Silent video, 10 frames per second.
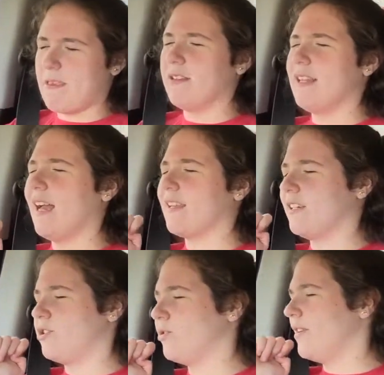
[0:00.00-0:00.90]
you're like
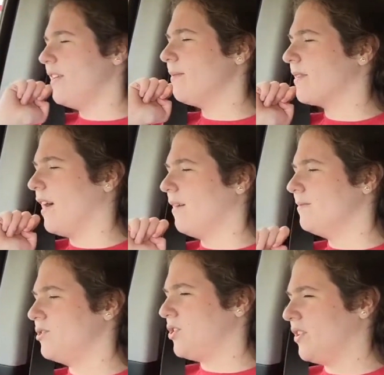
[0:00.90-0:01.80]
a dream come
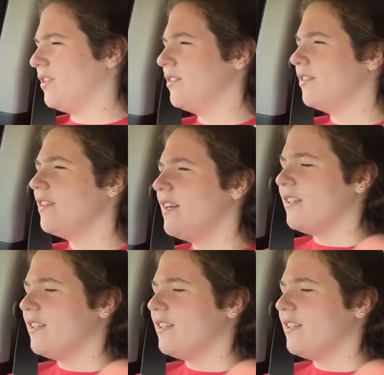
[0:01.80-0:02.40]
true.